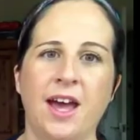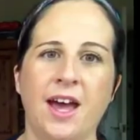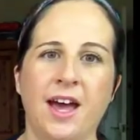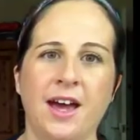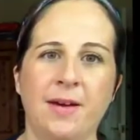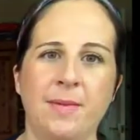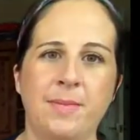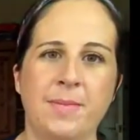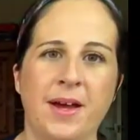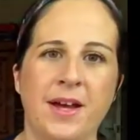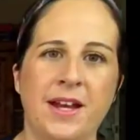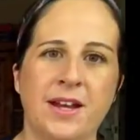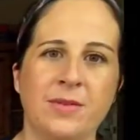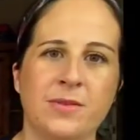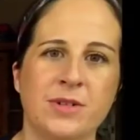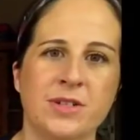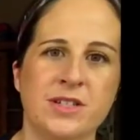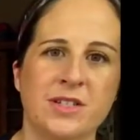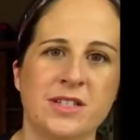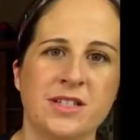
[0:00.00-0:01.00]
and it
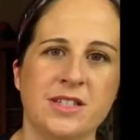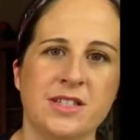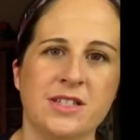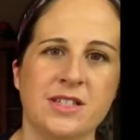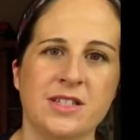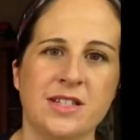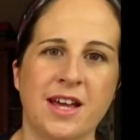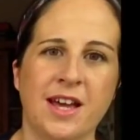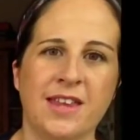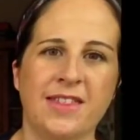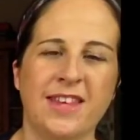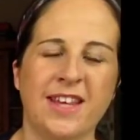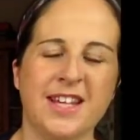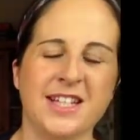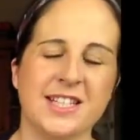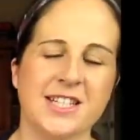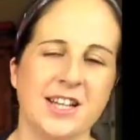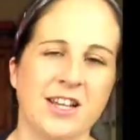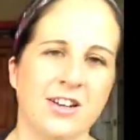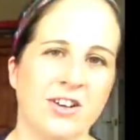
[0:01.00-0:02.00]
was, I think
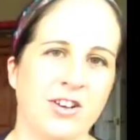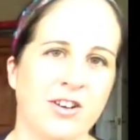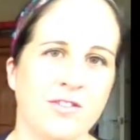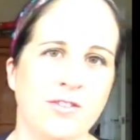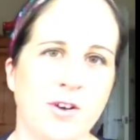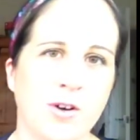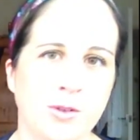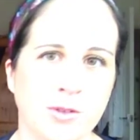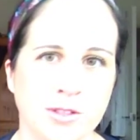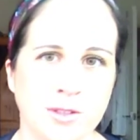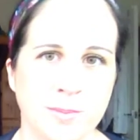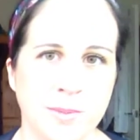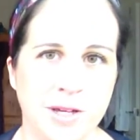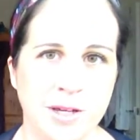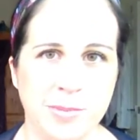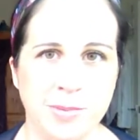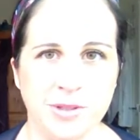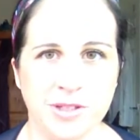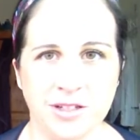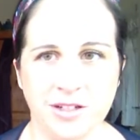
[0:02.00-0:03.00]
it's a lot of older
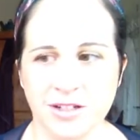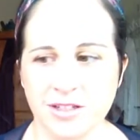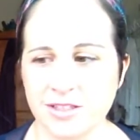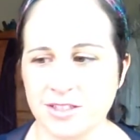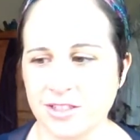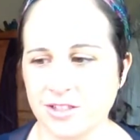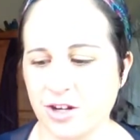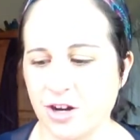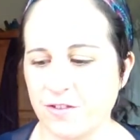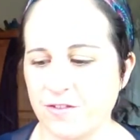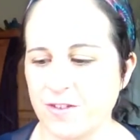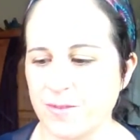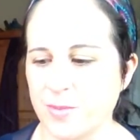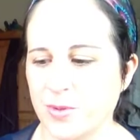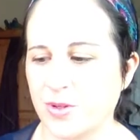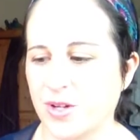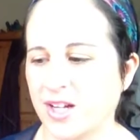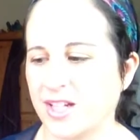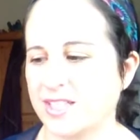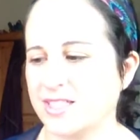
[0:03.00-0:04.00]
people that go to the coffee
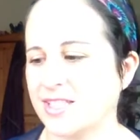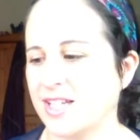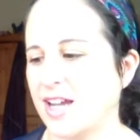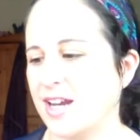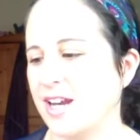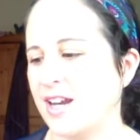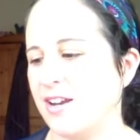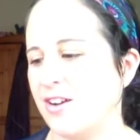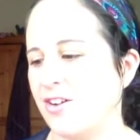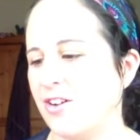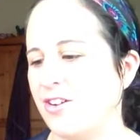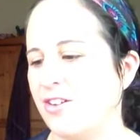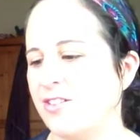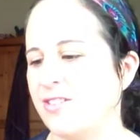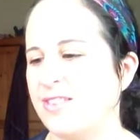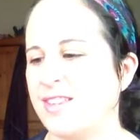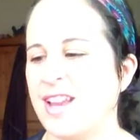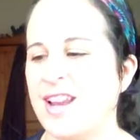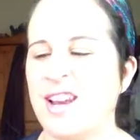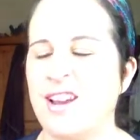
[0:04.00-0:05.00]
mornings, and I know
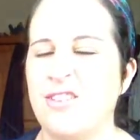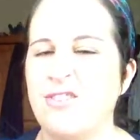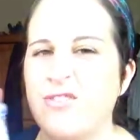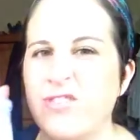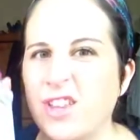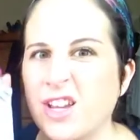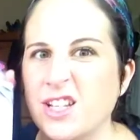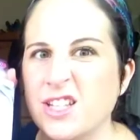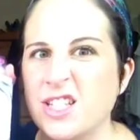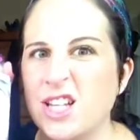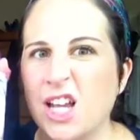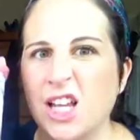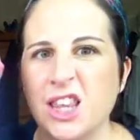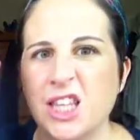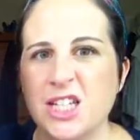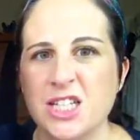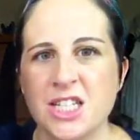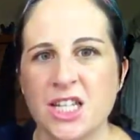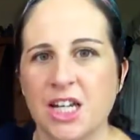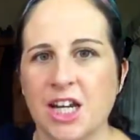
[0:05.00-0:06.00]
they love things like this.